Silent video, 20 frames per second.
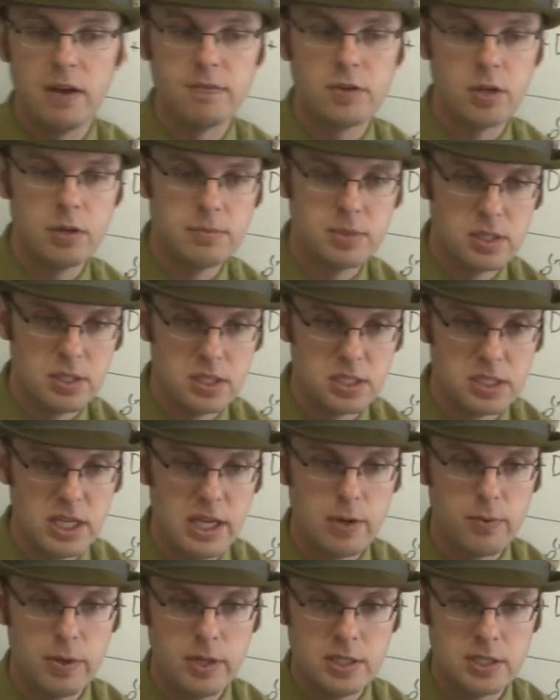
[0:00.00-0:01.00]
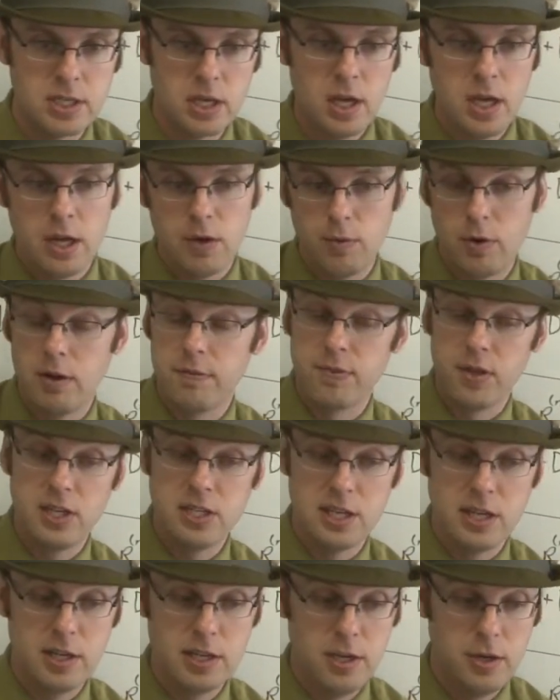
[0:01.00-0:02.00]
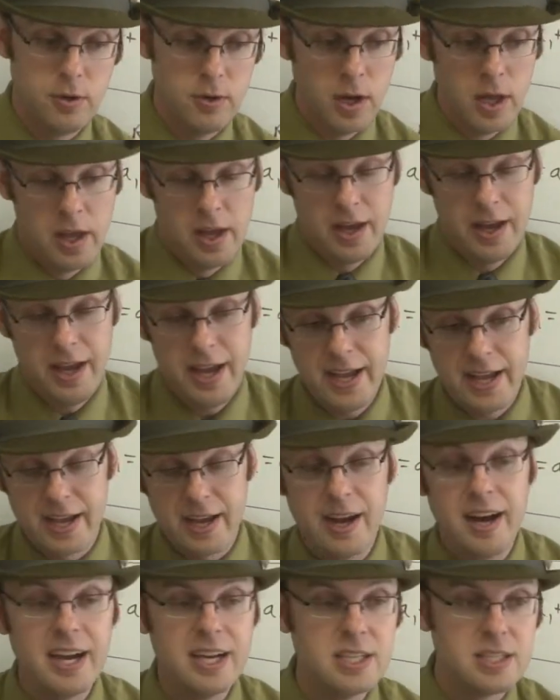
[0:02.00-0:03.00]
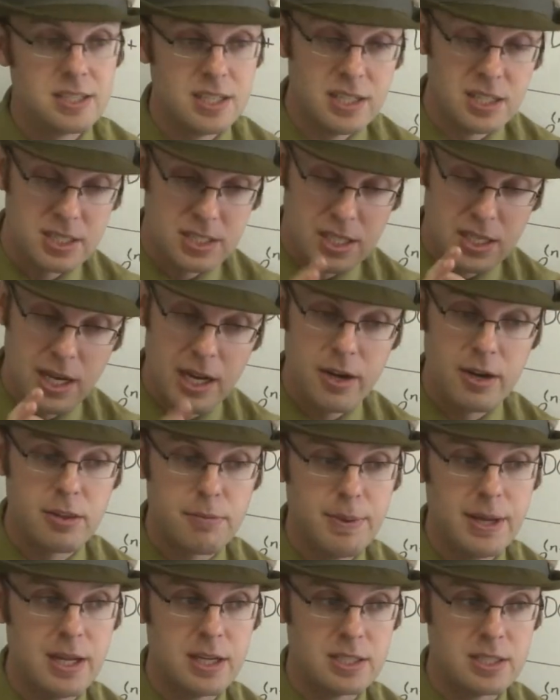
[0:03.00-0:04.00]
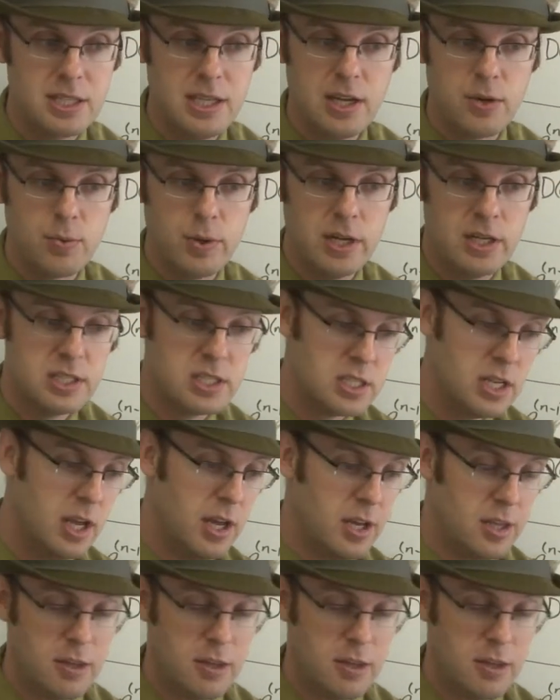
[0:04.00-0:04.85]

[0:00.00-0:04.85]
terms of the sequence, what if they tell you, hey guys, this is an arithmetic sequence,